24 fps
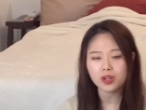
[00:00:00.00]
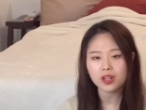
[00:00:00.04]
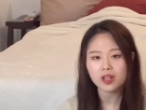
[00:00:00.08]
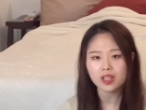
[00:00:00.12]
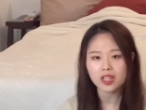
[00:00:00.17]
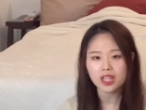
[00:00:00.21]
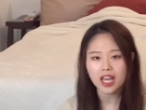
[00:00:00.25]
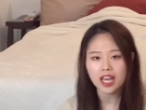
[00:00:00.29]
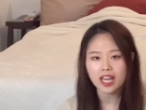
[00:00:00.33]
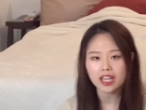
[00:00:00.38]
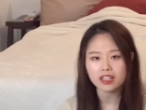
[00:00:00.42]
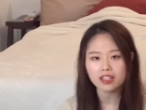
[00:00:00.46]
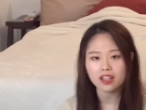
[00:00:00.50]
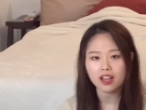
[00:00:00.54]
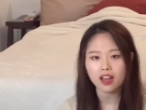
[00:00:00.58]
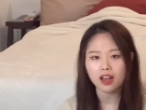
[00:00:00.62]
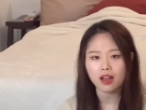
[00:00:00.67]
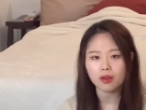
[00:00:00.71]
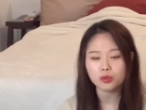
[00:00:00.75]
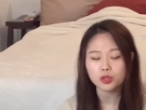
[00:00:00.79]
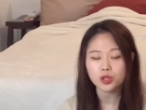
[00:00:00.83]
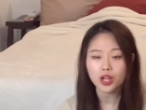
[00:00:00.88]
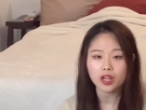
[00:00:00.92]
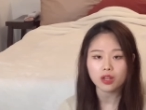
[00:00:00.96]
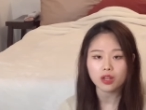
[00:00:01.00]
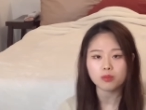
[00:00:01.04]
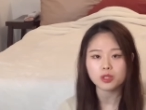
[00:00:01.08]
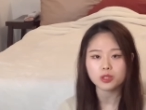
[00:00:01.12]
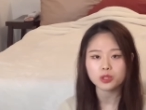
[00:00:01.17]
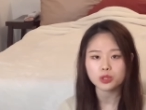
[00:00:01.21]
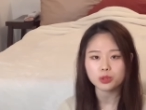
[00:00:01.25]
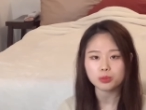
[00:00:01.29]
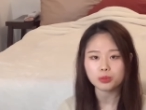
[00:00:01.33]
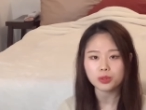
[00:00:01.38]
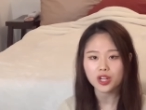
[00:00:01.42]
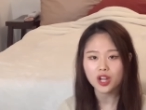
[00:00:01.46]
collect um, Dragon Ball
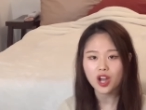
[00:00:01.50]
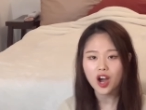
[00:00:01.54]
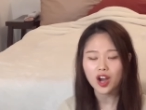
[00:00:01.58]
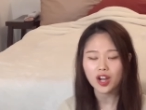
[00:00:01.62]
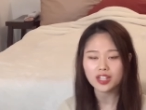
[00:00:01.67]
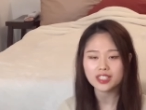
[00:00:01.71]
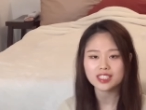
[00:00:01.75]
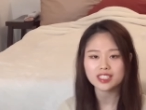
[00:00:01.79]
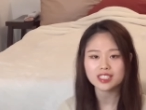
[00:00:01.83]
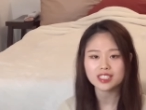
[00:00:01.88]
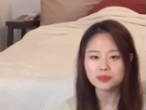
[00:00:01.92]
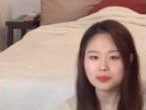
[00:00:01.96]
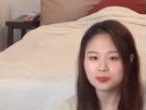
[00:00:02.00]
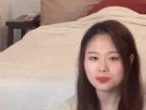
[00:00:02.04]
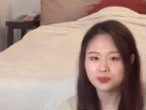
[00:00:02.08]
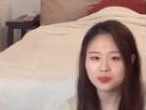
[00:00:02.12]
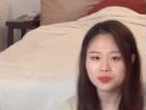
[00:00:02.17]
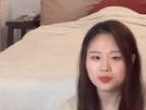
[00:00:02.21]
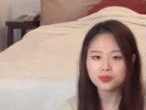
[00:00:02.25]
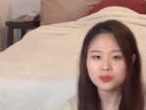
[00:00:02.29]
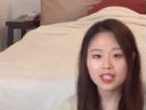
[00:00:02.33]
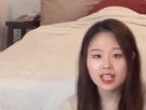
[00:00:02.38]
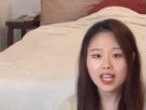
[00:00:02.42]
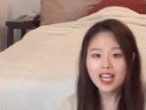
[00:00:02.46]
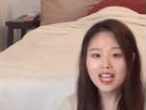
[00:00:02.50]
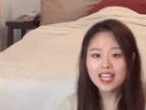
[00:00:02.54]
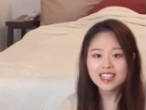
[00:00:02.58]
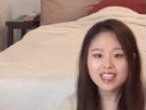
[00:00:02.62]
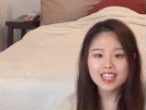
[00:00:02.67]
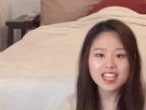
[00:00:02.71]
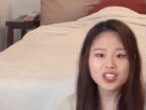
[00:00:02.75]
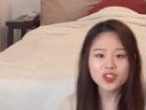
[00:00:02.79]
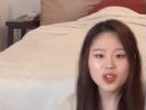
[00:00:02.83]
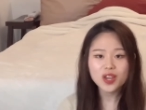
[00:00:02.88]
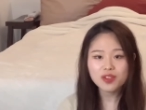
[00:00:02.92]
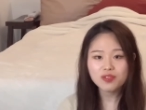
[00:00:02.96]
Super cards.
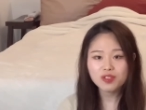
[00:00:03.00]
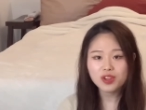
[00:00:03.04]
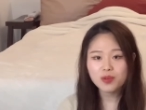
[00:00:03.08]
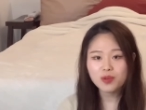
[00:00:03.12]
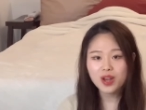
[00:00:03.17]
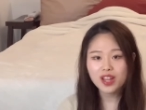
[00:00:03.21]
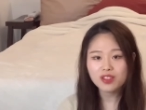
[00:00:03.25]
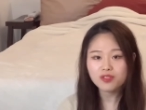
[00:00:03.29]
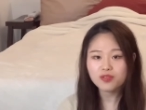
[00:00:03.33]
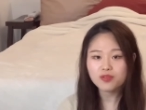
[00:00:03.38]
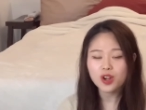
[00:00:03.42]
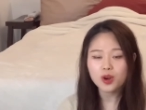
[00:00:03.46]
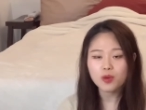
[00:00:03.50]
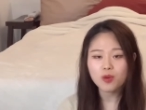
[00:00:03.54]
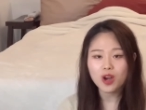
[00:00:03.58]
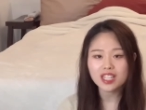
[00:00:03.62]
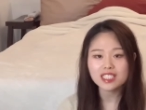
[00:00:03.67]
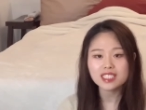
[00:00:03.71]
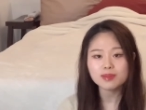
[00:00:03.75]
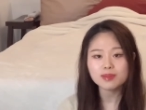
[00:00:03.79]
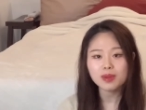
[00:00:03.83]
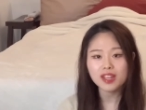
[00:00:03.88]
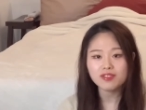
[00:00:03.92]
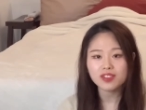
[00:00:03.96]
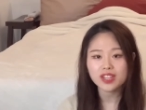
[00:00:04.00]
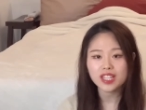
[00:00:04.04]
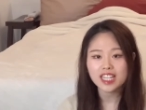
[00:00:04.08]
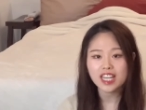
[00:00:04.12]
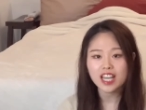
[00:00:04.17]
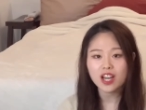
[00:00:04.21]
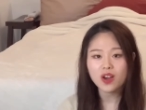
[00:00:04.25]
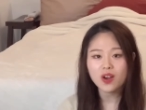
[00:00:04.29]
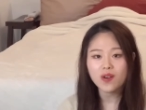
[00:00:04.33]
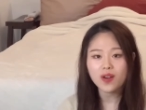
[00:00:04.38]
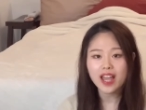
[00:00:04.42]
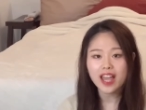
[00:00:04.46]
Thank you everyone for watching my video,
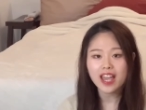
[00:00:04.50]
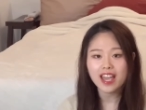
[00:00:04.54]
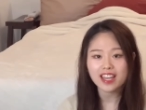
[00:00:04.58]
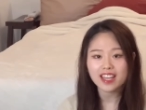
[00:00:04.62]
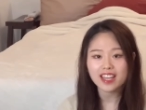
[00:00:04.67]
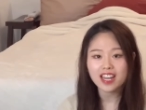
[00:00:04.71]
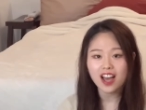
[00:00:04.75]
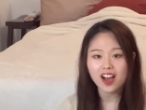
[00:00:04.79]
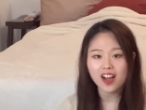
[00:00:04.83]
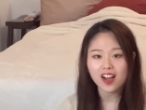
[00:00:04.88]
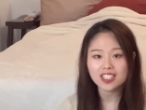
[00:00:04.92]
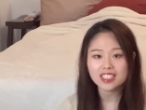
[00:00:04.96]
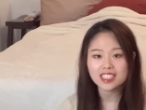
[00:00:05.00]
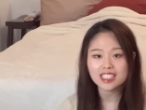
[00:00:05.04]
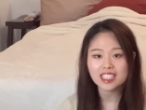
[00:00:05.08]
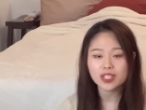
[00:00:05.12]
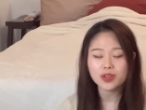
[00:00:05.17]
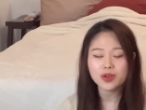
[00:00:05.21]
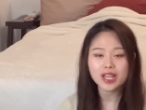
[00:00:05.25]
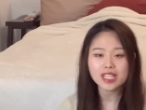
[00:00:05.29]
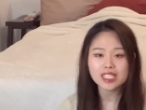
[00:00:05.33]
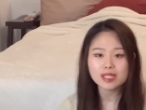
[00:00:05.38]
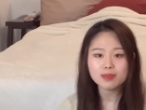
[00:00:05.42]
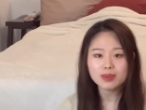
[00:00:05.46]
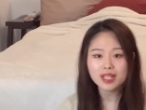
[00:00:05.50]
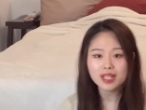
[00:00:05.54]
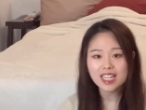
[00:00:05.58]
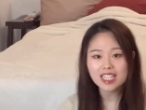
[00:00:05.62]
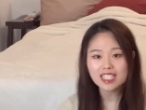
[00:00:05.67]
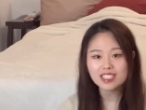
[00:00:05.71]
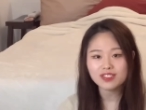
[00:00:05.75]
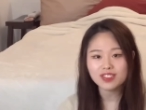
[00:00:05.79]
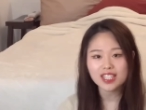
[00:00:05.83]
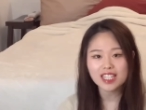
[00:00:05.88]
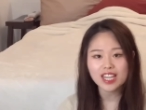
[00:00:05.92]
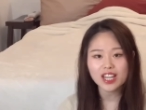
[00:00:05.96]
and I'll see you guys in my next
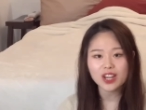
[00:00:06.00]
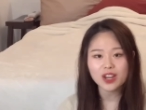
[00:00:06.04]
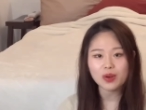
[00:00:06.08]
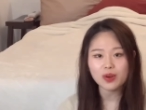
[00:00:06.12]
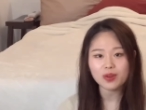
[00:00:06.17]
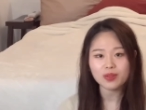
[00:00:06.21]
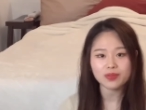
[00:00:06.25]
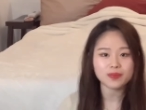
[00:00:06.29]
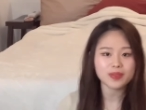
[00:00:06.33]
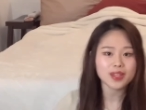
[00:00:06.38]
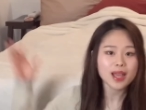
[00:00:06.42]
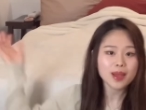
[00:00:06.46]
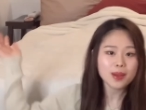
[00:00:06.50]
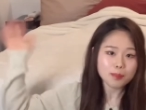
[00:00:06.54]
video.